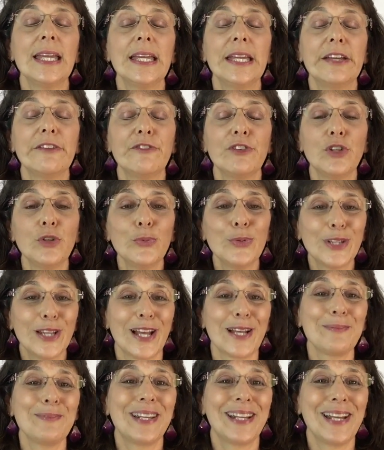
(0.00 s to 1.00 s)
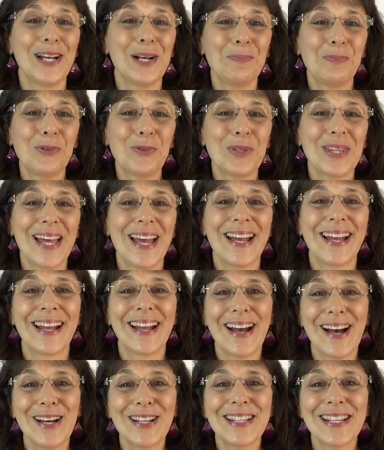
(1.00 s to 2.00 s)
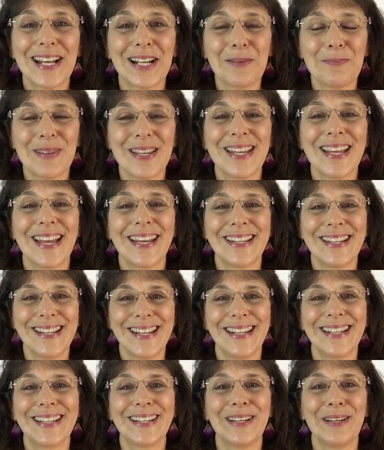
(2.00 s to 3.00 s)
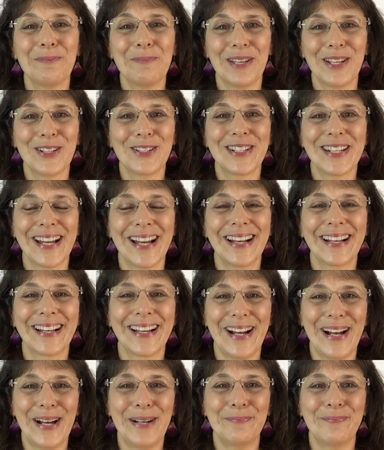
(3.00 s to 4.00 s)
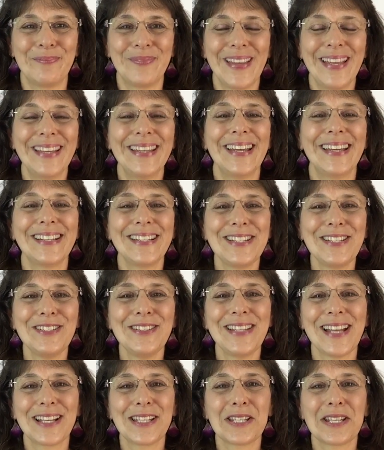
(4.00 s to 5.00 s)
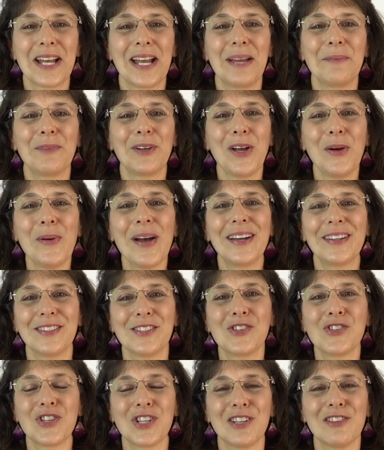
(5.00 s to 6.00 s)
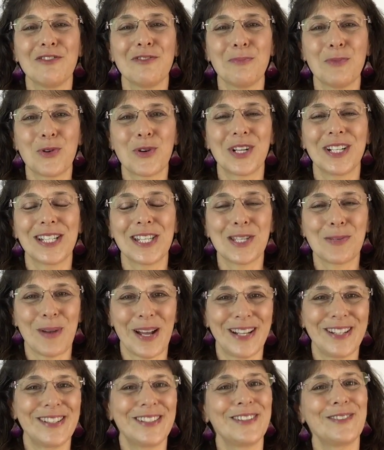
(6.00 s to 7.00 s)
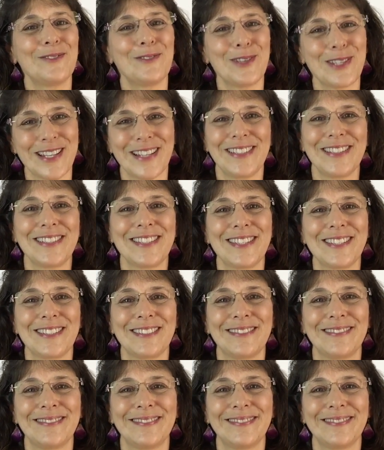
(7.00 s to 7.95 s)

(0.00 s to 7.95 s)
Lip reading: If you would like me to help you with that, contact me at ninaamir.com. And until next time, go out and achieve more inspired results.